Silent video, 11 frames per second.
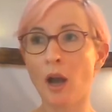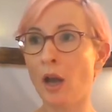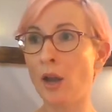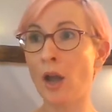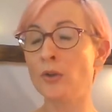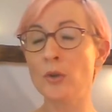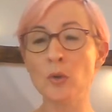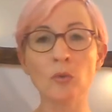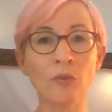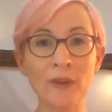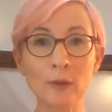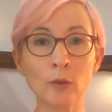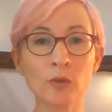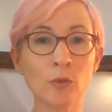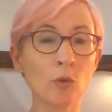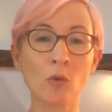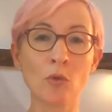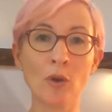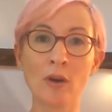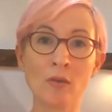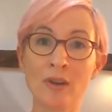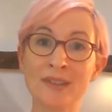a new field
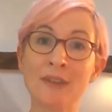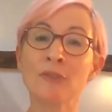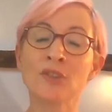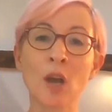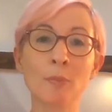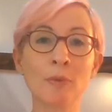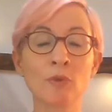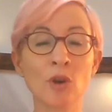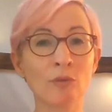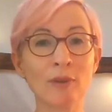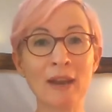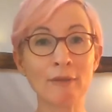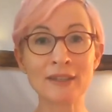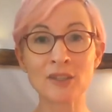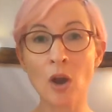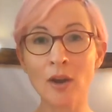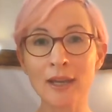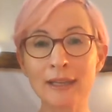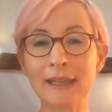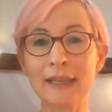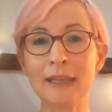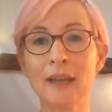or a different type of career
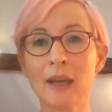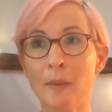entirely,